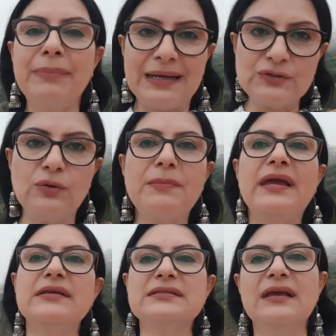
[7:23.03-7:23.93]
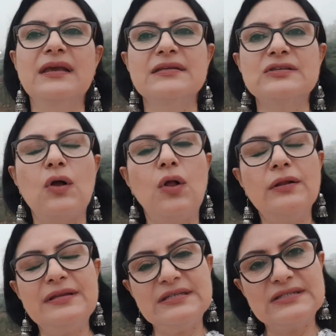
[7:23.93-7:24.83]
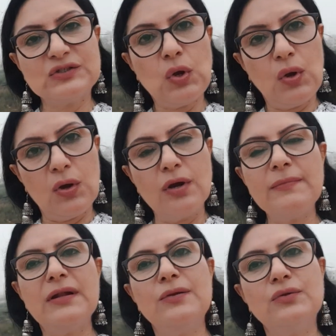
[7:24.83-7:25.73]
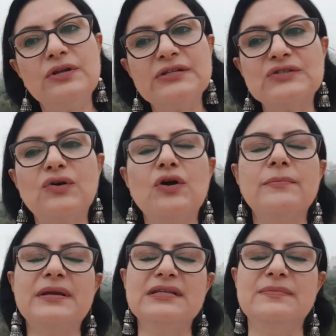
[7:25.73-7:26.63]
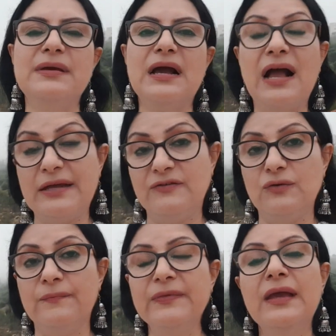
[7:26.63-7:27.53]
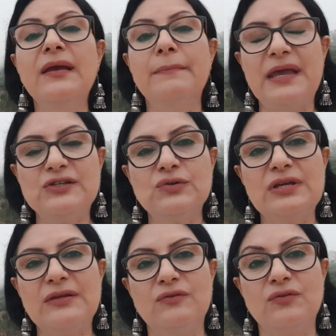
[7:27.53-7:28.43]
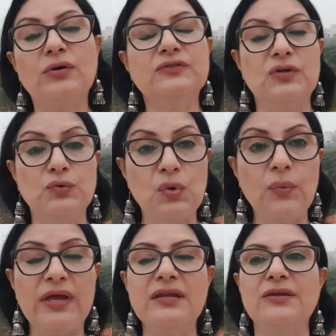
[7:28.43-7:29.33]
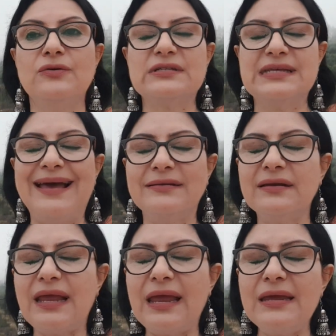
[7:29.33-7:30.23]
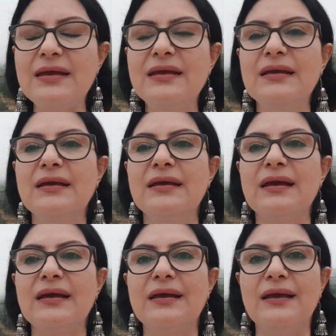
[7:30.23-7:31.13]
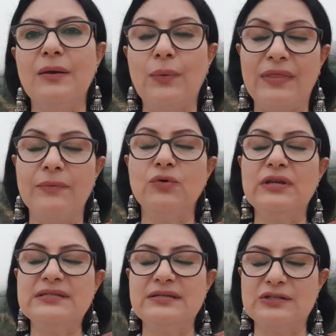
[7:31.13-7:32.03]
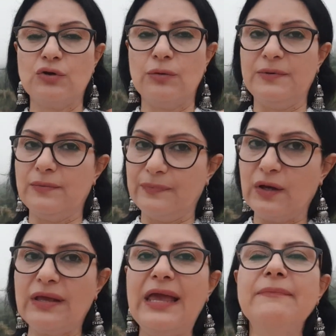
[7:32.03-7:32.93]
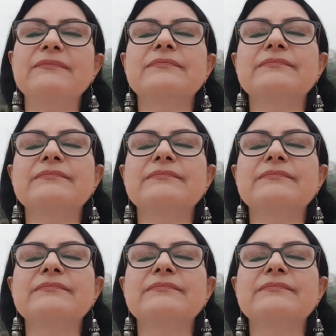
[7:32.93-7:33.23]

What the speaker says: plus or minus. So all this storm, lunar storm, is behind you. Make sure you don't ruin your Saturday when the moon is in Scorpio, okay?